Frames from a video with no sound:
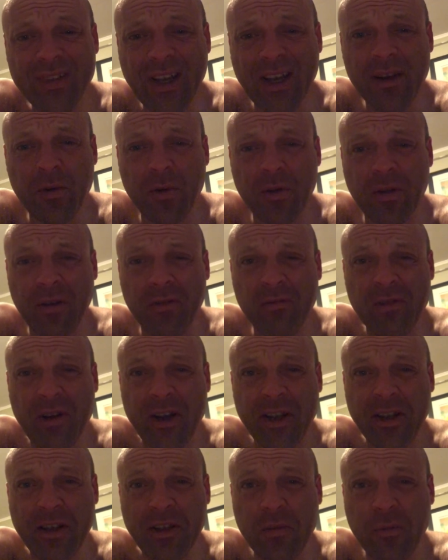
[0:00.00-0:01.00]
I don't love
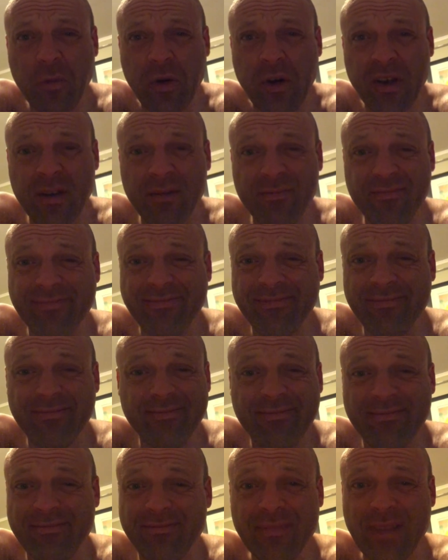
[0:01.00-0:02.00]
writing in the morning
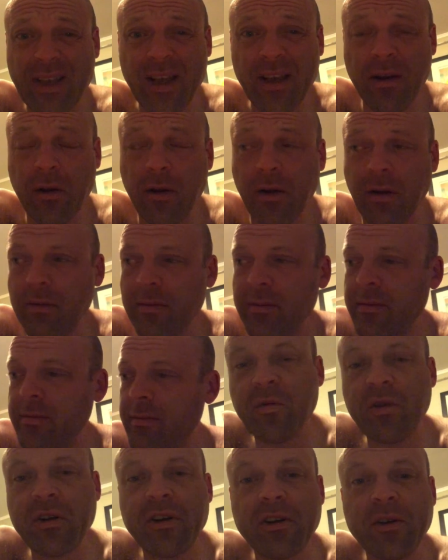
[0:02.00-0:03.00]
at all.
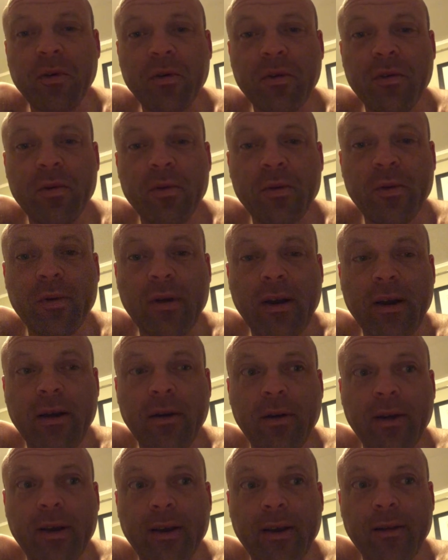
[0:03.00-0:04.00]
Wanted to go through
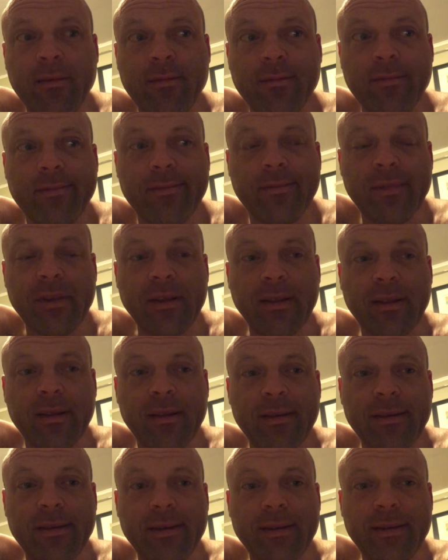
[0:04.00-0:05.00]
how I
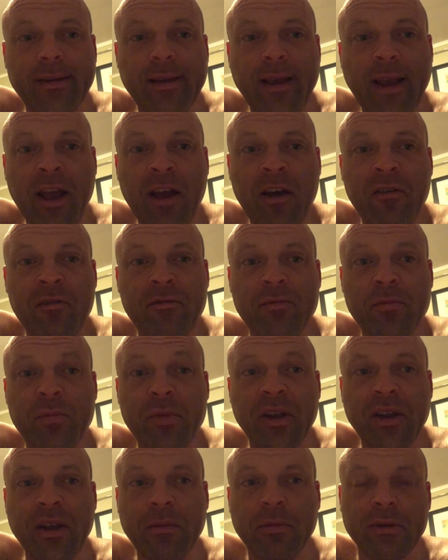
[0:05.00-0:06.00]
have
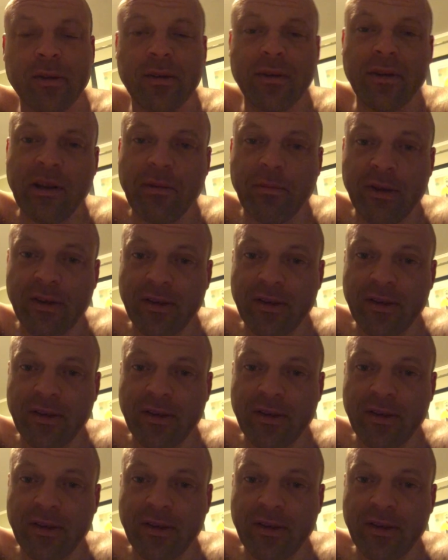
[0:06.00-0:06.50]
been able to talk